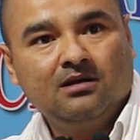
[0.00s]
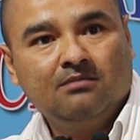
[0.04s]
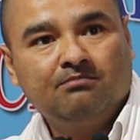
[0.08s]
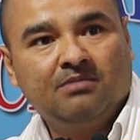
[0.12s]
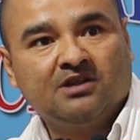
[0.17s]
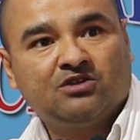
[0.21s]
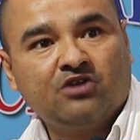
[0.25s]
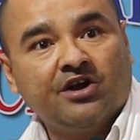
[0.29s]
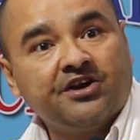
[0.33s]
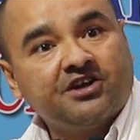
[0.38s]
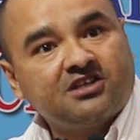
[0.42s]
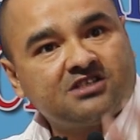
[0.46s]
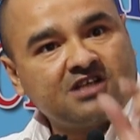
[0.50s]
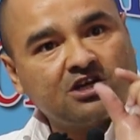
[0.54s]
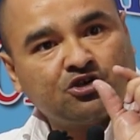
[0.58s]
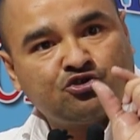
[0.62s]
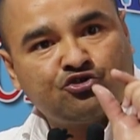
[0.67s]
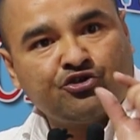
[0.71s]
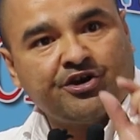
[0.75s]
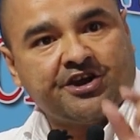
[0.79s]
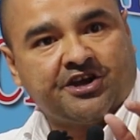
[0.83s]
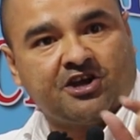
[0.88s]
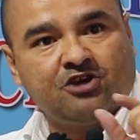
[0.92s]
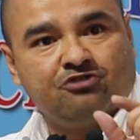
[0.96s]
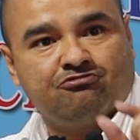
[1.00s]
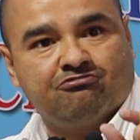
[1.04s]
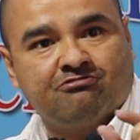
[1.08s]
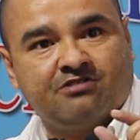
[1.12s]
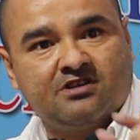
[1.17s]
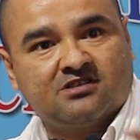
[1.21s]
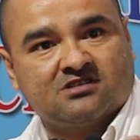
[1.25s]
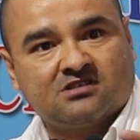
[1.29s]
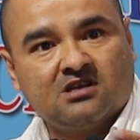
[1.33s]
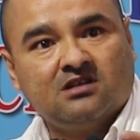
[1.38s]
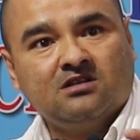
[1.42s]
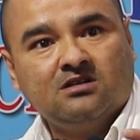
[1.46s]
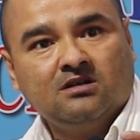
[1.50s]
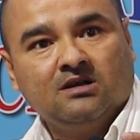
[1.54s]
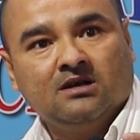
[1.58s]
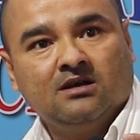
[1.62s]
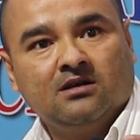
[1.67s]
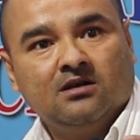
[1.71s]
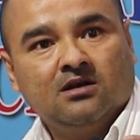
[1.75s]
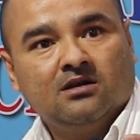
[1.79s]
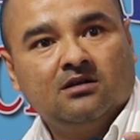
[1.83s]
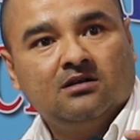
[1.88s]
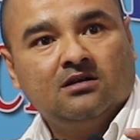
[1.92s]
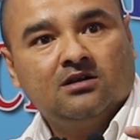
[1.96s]
But there is a tricky
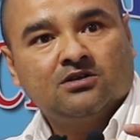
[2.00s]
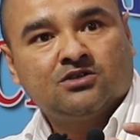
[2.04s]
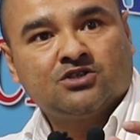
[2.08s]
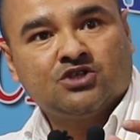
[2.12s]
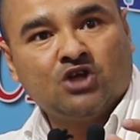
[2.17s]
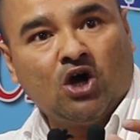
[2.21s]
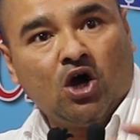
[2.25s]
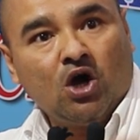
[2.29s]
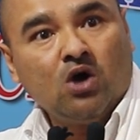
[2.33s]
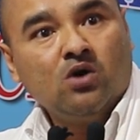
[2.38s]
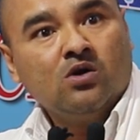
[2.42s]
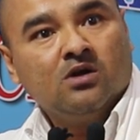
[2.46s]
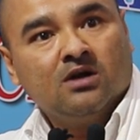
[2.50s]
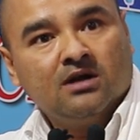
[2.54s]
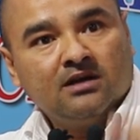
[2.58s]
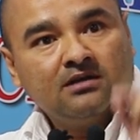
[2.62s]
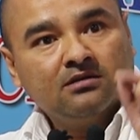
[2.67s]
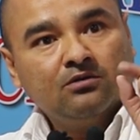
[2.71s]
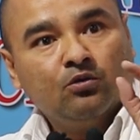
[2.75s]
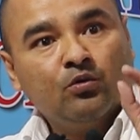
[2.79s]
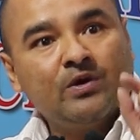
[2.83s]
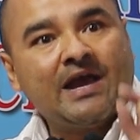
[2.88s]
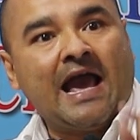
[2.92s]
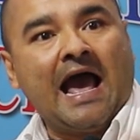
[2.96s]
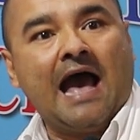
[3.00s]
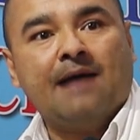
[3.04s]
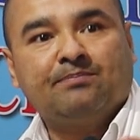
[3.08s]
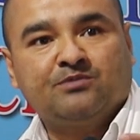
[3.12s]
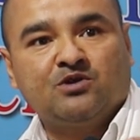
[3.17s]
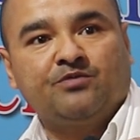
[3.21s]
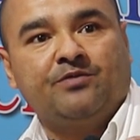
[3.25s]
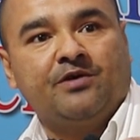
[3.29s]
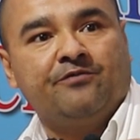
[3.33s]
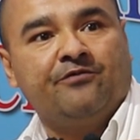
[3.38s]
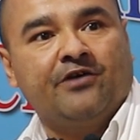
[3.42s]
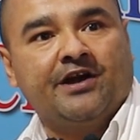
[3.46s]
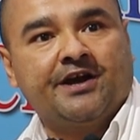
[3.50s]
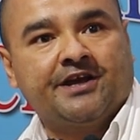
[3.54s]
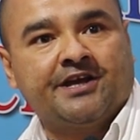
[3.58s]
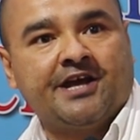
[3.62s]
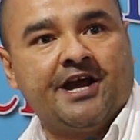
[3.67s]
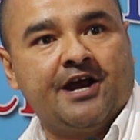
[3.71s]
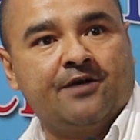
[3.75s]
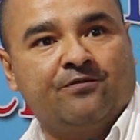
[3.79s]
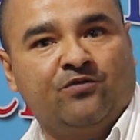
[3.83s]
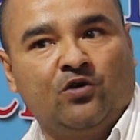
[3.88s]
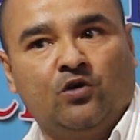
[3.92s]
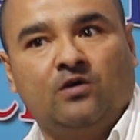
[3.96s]
reason. So we have to be very
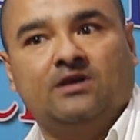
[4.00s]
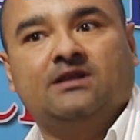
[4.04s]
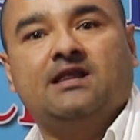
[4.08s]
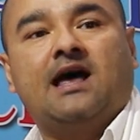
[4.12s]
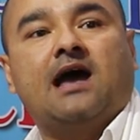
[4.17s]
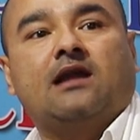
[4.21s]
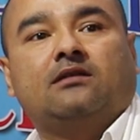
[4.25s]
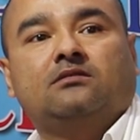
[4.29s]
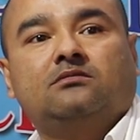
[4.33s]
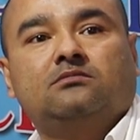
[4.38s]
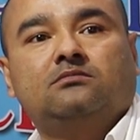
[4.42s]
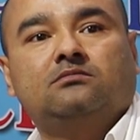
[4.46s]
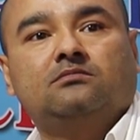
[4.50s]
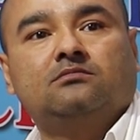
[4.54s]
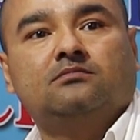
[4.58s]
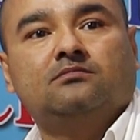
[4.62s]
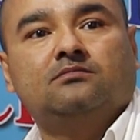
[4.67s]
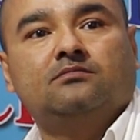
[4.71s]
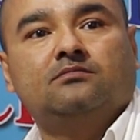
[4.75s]
careful on that.